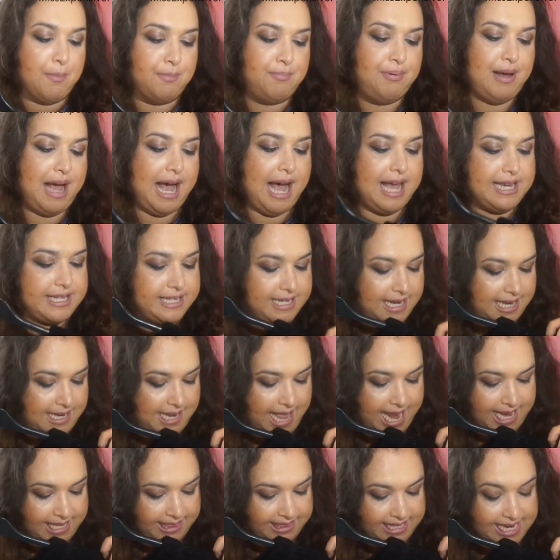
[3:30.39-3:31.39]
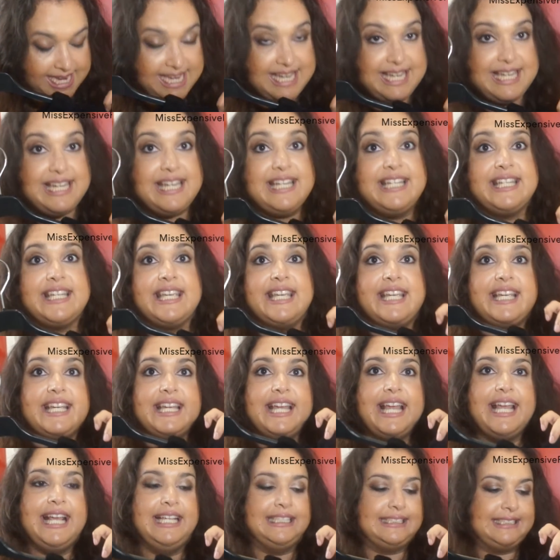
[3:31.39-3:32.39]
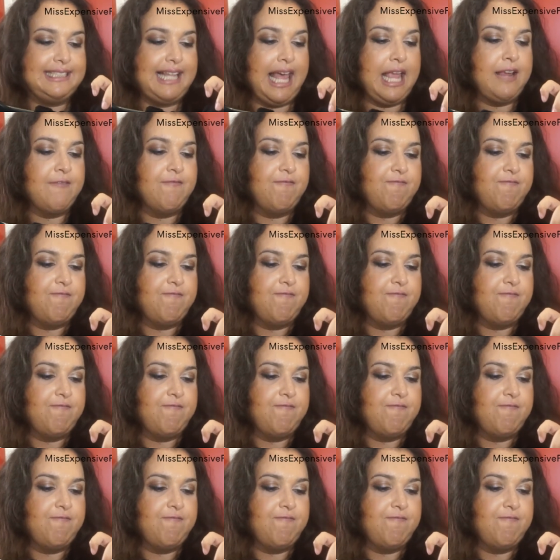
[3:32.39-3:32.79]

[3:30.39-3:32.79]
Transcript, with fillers: But like the knitting is like